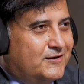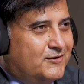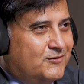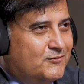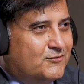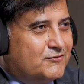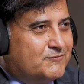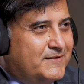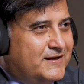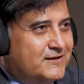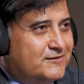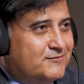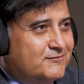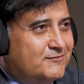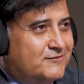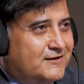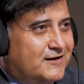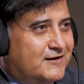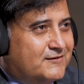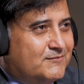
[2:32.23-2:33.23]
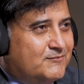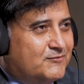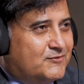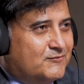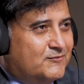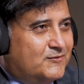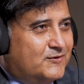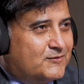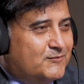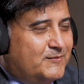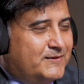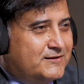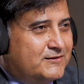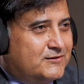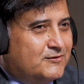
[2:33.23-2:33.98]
use my enthusiasm to work with.